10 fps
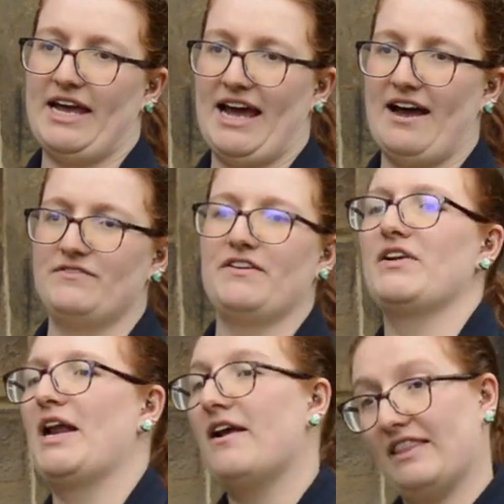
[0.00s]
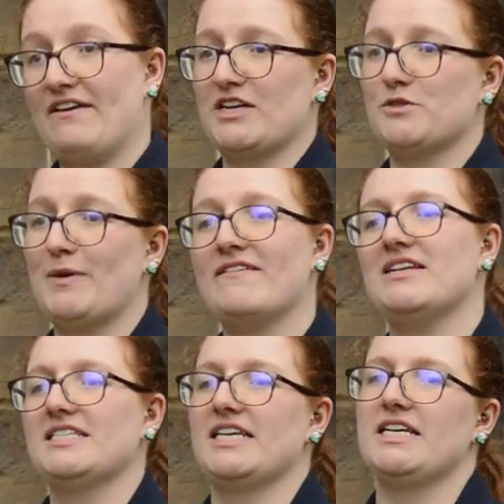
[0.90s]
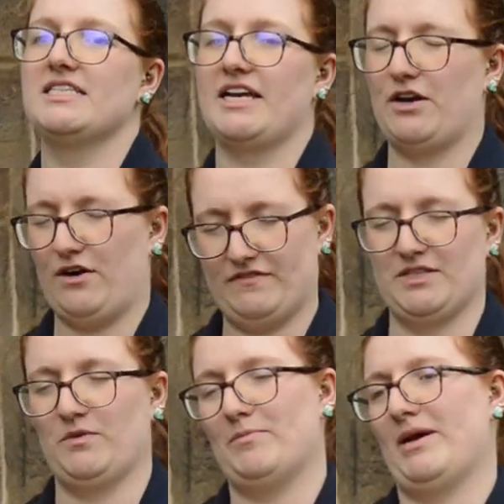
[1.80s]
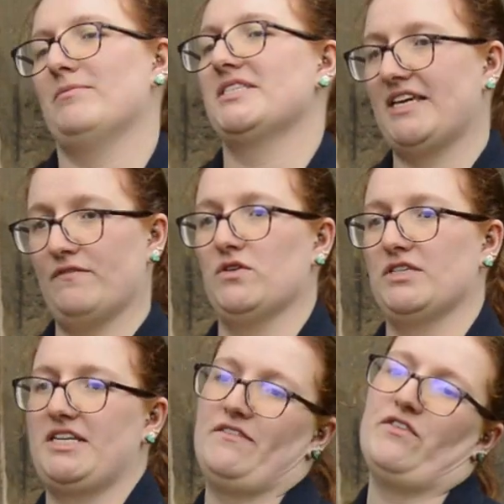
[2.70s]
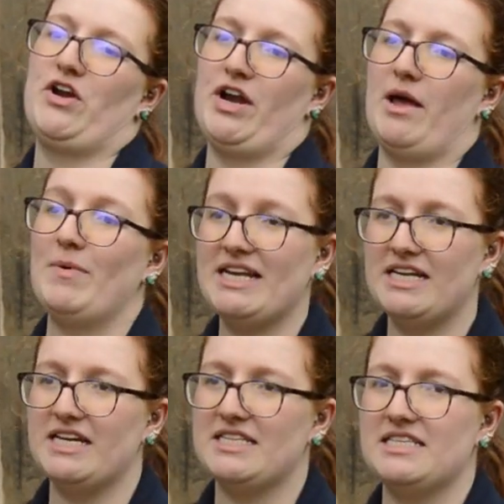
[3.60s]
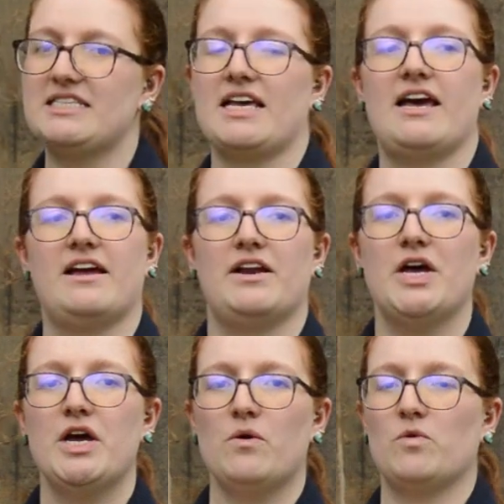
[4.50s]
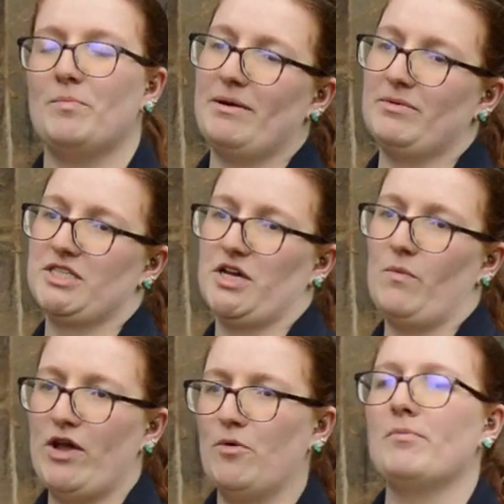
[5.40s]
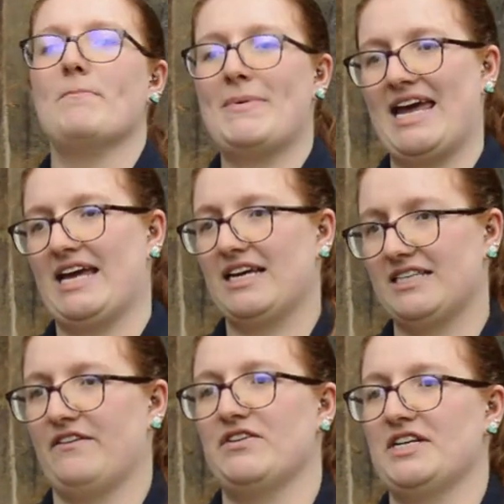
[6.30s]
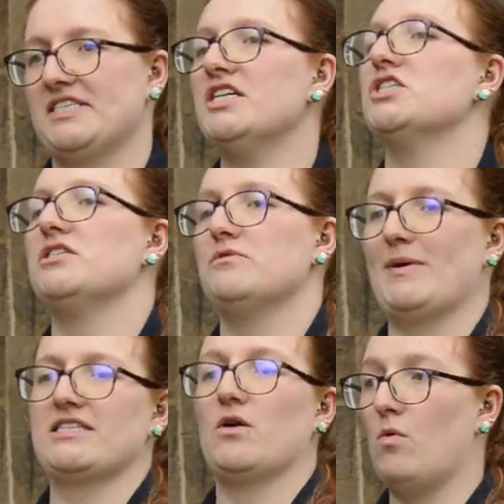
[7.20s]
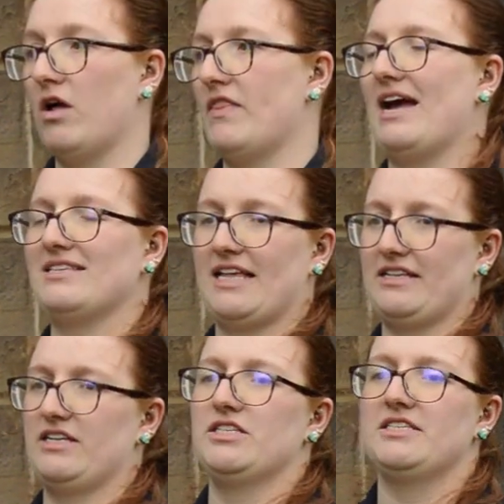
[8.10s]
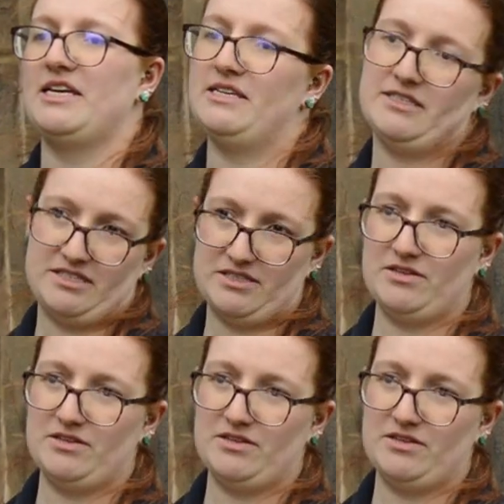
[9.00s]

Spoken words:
have different life experiences, and obviously will be able to give us different opinions, and we'll be able to weigh up and make different decisions based on what they're telling us is